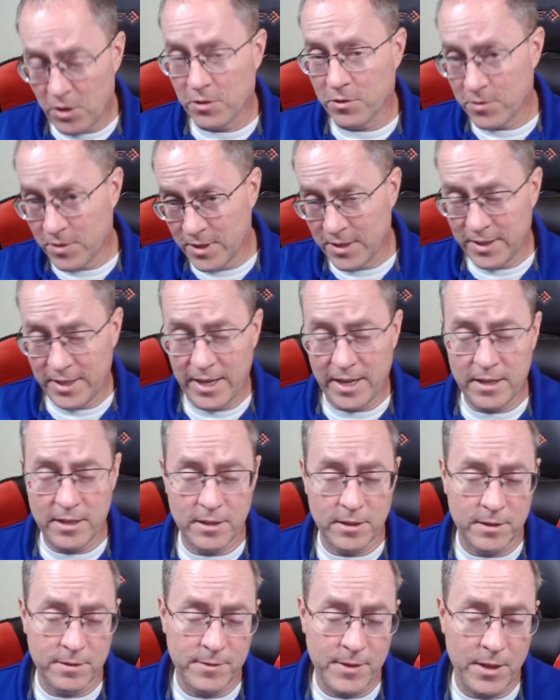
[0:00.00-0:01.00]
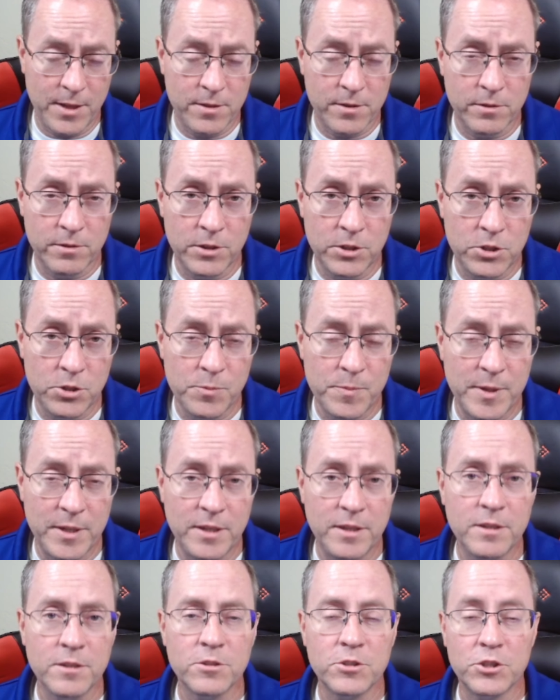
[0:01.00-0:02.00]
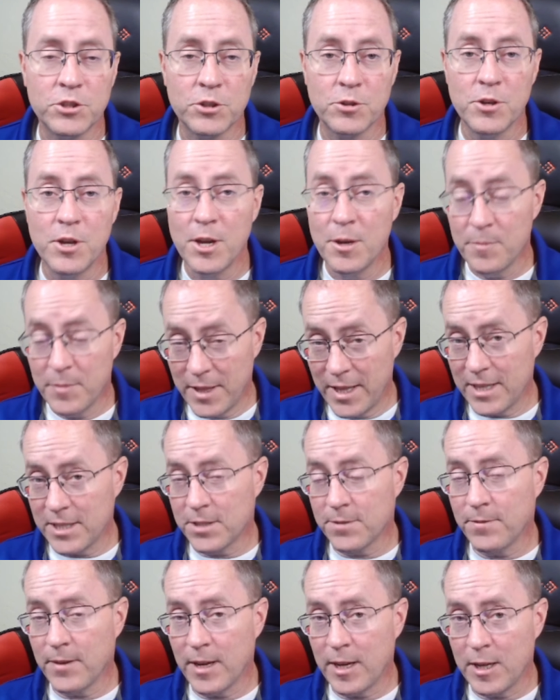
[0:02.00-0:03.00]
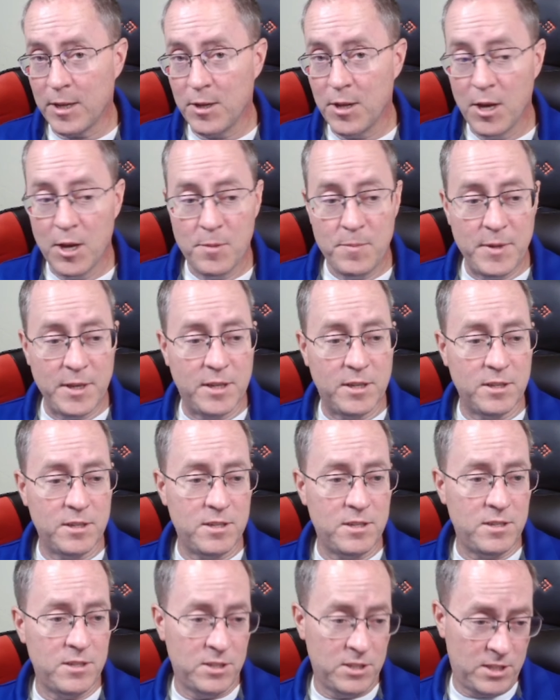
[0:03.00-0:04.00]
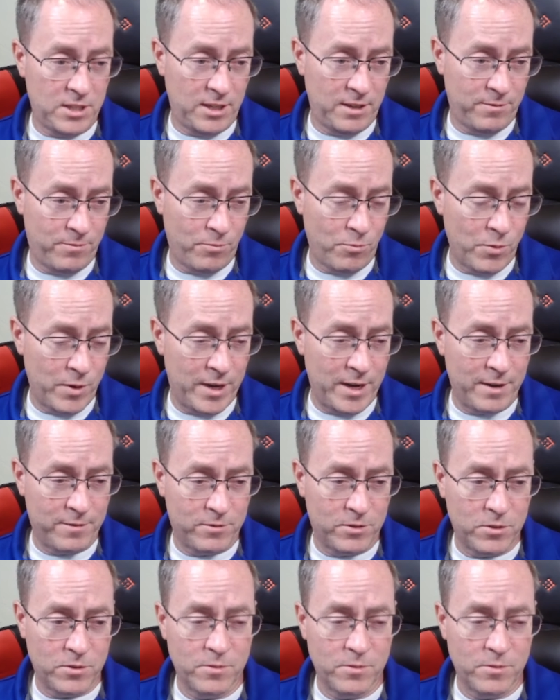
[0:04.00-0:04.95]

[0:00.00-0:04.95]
than that of a 32-bit integer, but that's fine, because if whatever